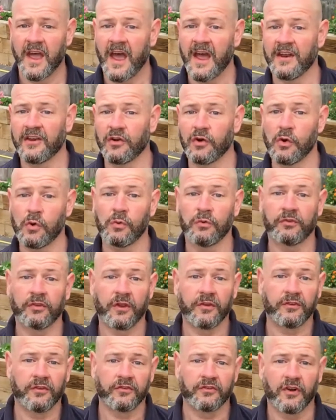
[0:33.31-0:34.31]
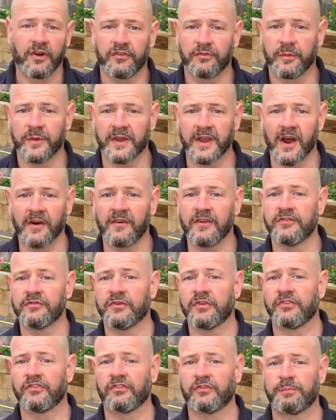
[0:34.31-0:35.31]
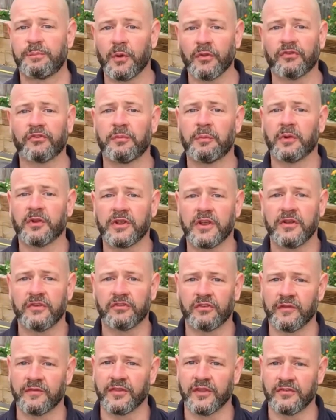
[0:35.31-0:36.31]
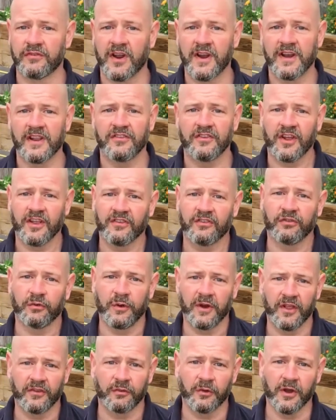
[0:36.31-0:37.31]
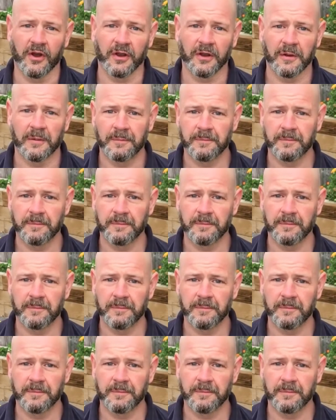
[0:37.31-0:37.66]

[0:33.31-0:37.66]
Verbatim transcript: and also to try to encourage responsible use of the drainage and sewer network.